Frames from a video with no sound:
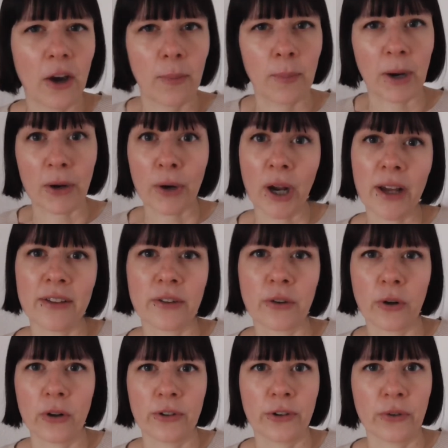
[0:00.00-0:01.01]
Mara is
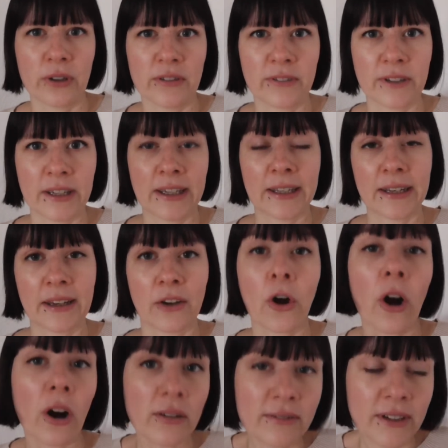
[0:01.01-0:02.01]
also living in a
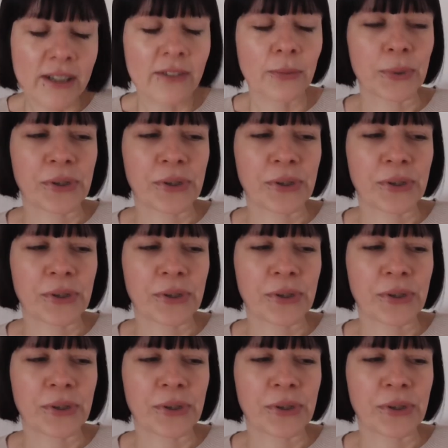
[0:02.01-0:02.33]
convent,